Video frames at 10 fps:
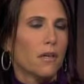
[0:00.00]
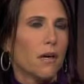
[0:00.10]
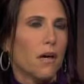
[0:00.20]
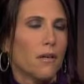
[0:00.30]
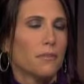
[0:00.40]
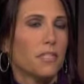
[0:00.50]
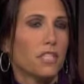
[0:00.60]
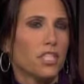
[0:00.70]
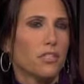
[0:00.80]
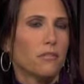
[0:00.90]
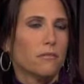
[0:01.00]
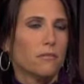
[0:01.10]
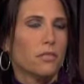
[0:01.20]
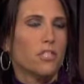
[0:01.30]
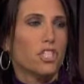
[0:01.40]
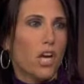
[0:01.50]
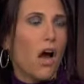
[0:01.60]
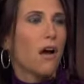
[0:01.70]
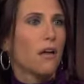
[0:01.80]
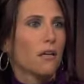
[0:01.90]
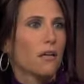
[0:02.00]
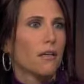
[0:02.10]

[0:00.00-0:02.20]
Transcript: The initial was shock.